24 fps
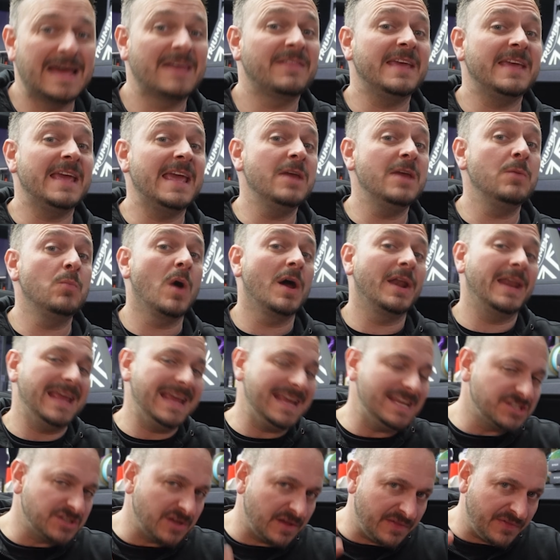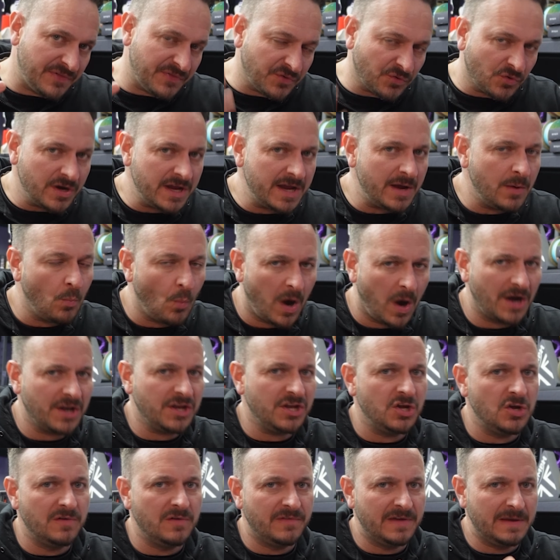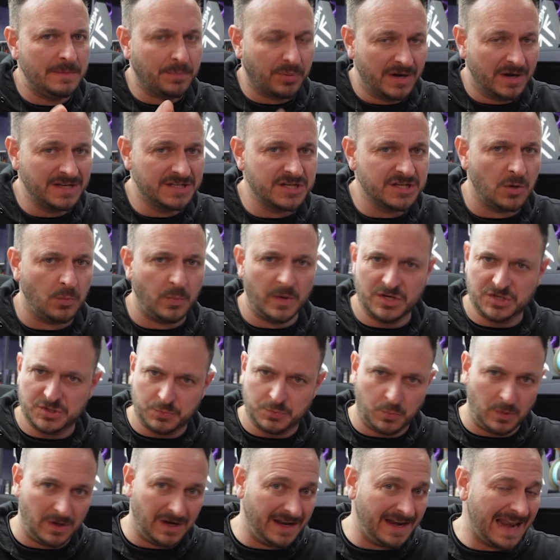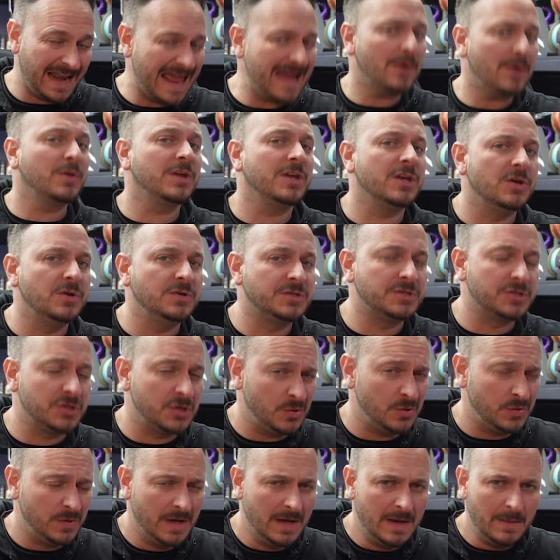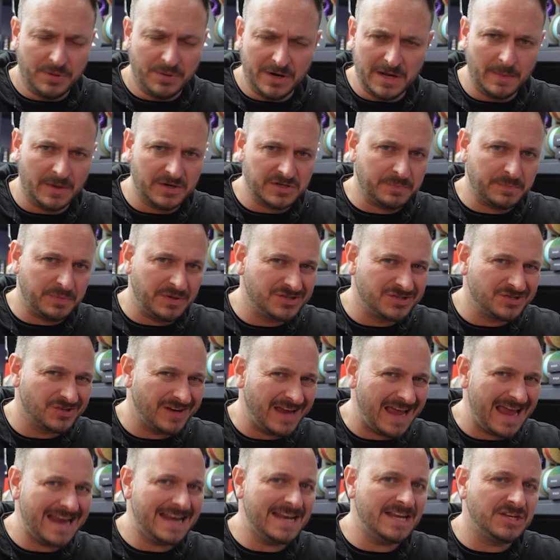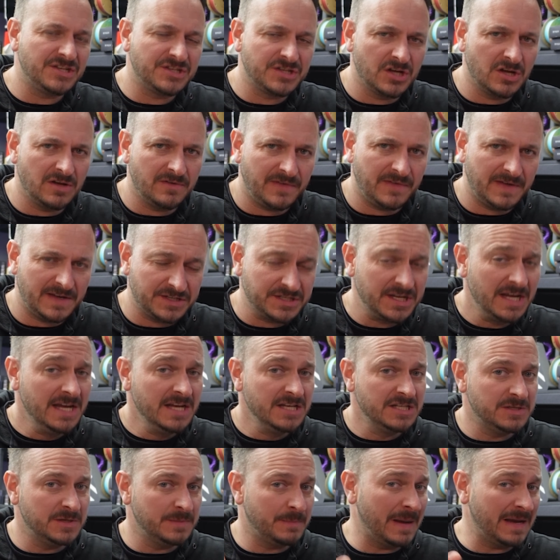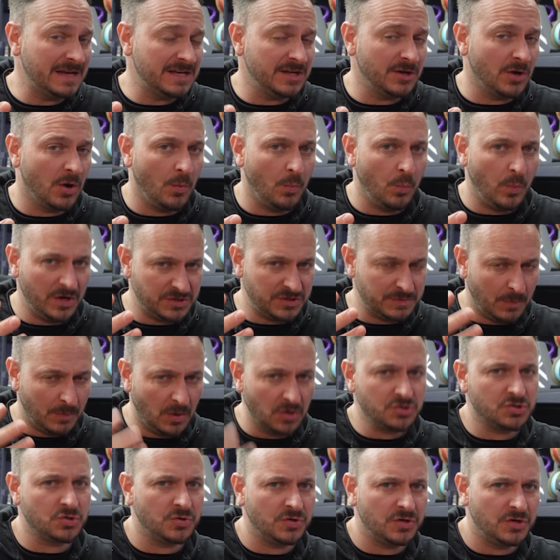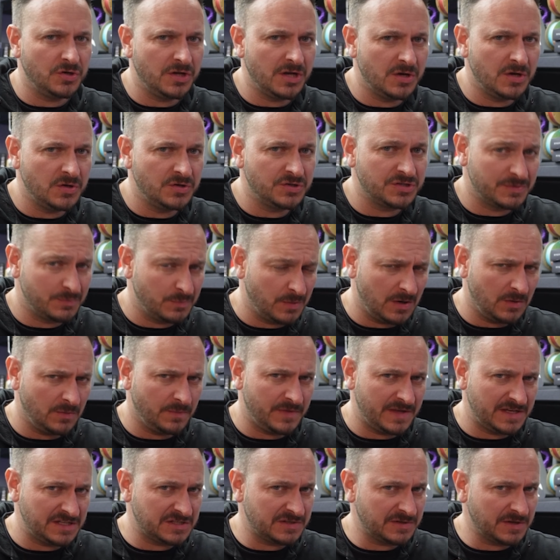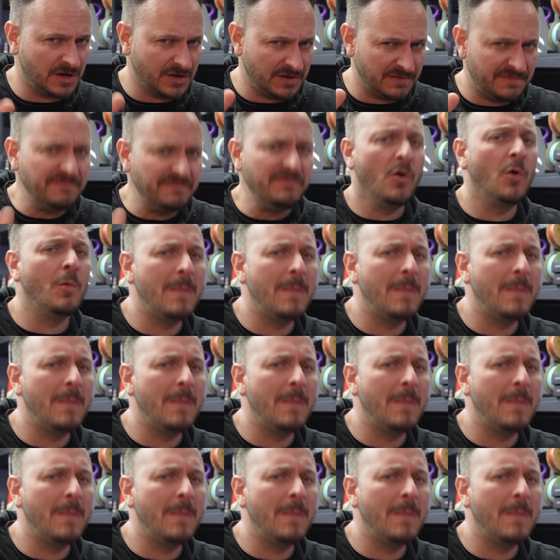the E one is a three in one U V printer, which will allow you to pretty much print on any surface, depending on which module you use. And well, there's kind of four